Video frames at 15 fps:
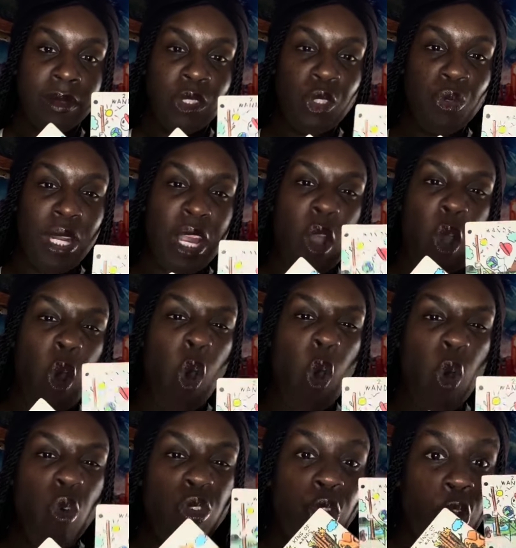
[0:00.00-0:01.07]
To their
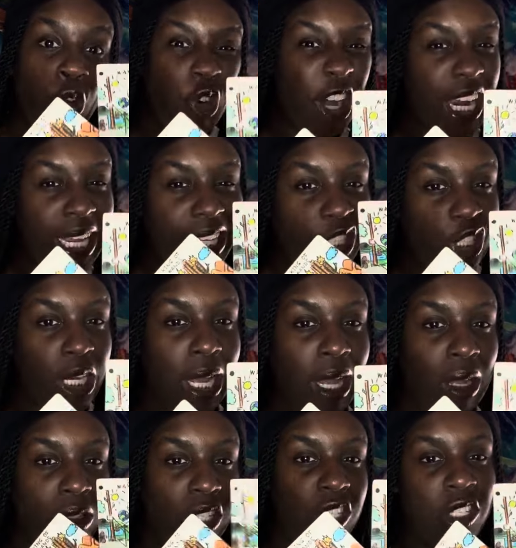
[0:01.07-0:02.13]
own
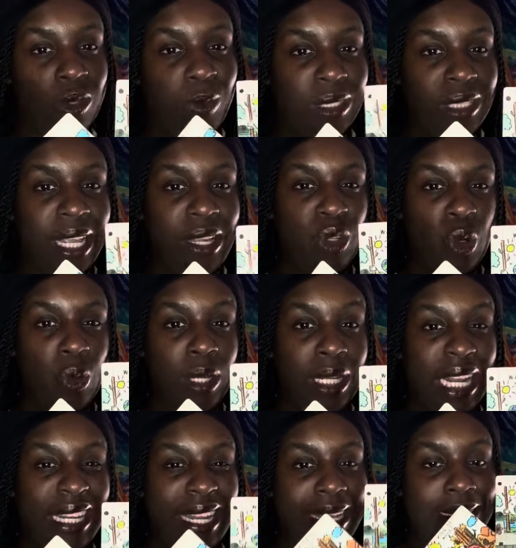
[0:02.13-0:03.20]
grandchild, this is what they doing.
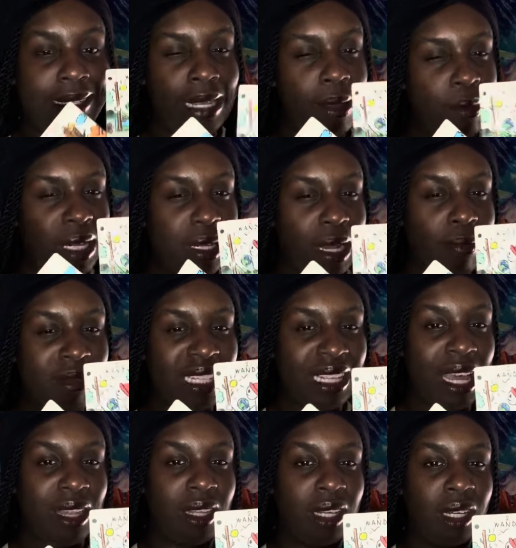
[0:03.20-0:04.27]
And they teaming up
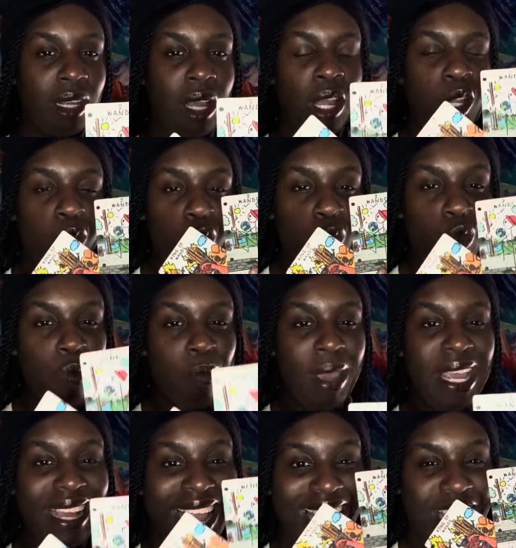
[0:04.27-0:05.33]
together to
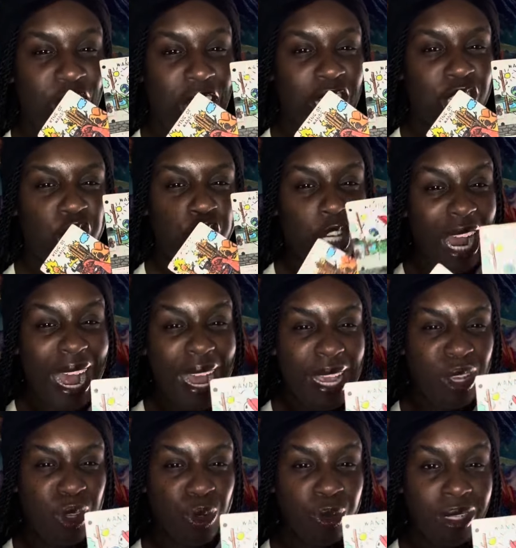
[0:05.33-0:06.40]
make a
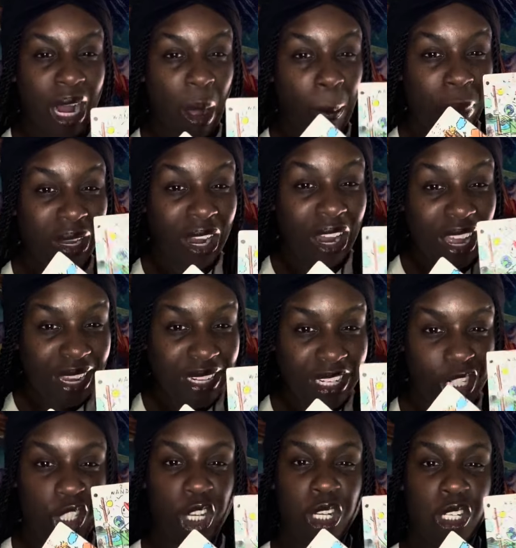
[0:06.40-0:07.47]
child, a
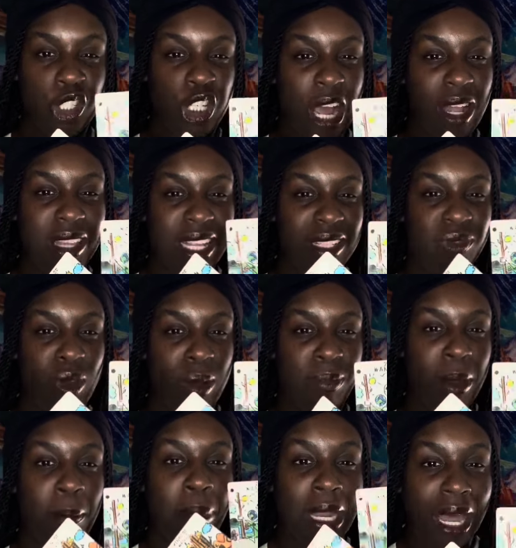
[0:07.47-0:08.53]
blood, a child that's from
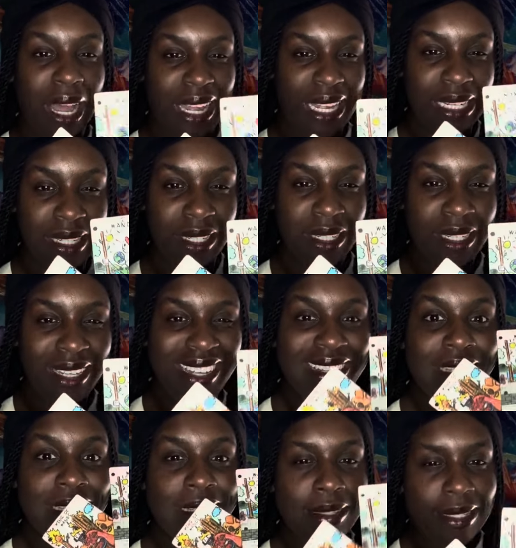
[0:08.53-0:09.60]
their blood,
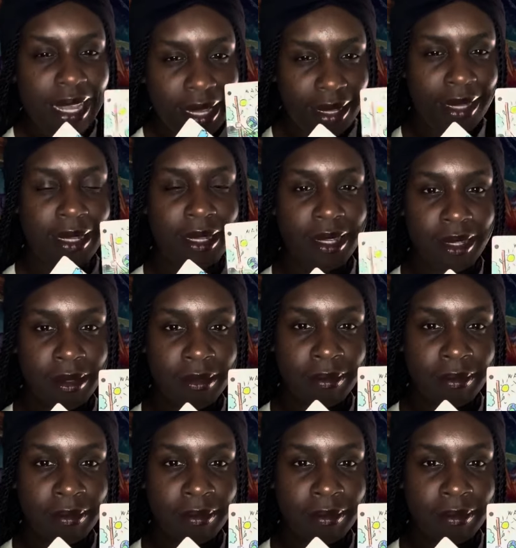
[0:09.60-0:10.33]
sick.